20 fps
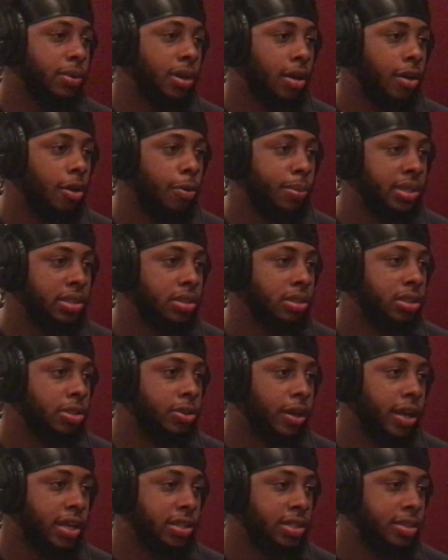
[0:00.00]
with a whole bunch of
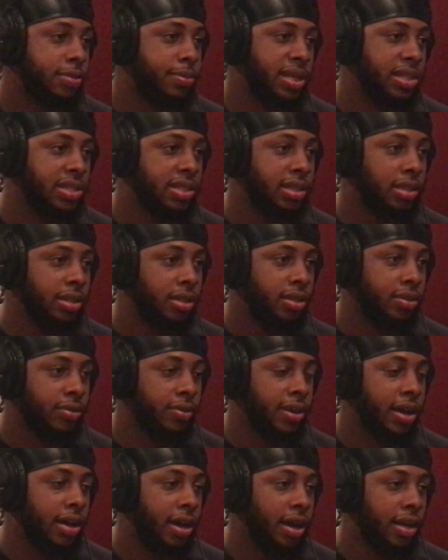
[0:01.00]
strangers basically
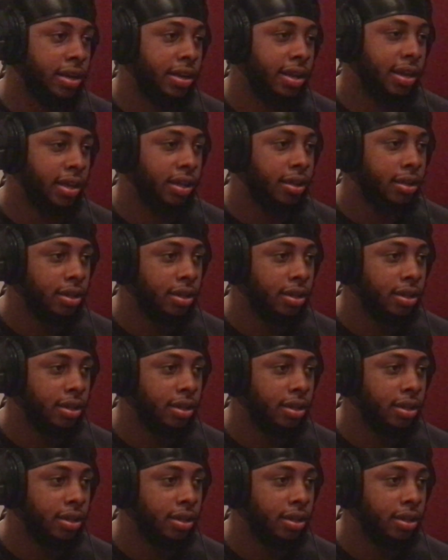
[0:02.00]
throughout our day.